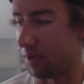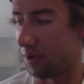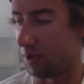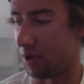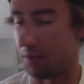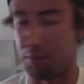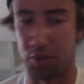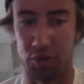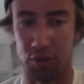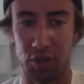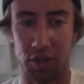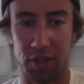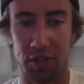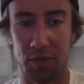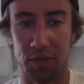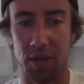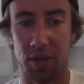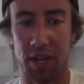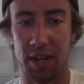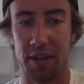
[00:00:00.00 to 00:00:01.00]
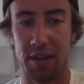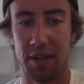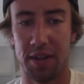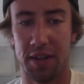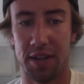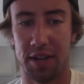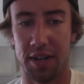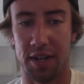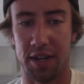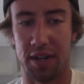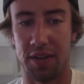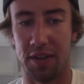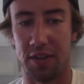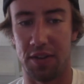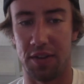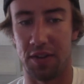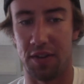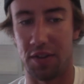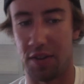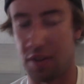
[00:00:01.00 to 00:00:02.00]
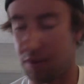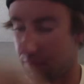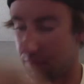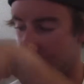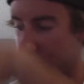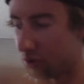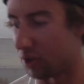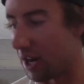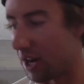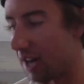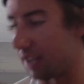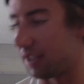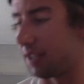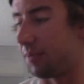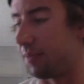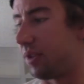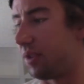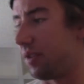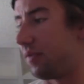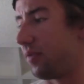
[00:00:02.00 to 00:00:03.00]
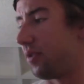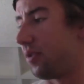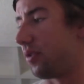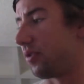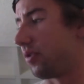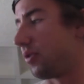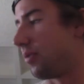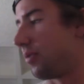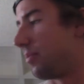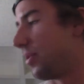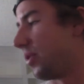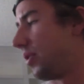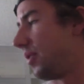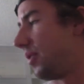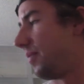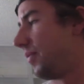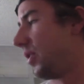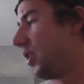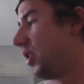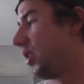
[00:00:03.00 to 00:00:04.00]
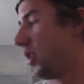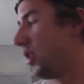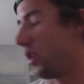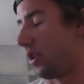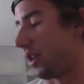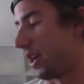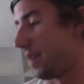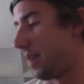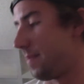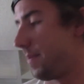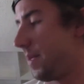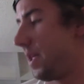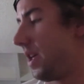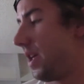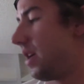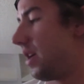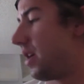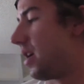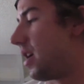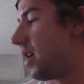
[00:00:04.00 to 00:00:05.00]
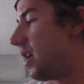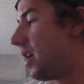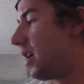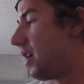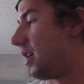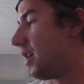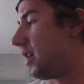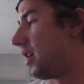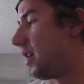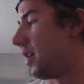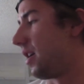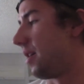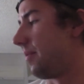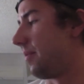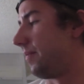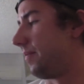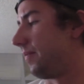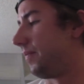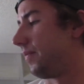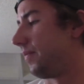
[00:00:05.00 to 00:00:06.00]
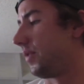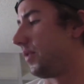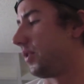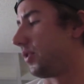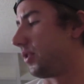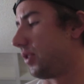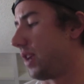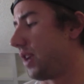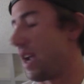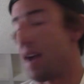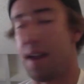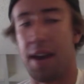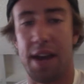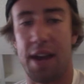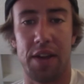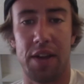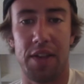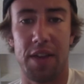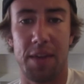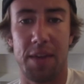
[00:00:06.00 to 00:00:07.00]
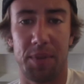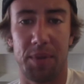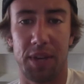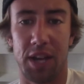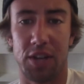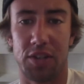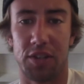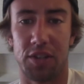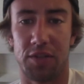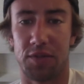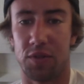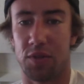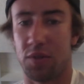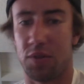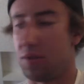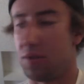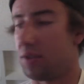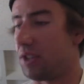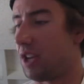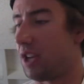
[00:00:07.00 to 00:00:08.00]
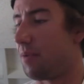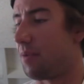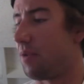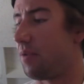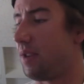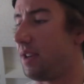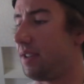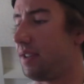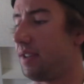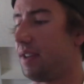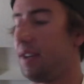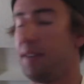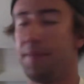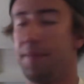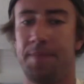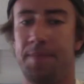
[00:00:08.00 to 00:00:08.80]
pushing this way, and then it retracts some of the vertical component. Okay. So yeah, now the implications for sailboat racing.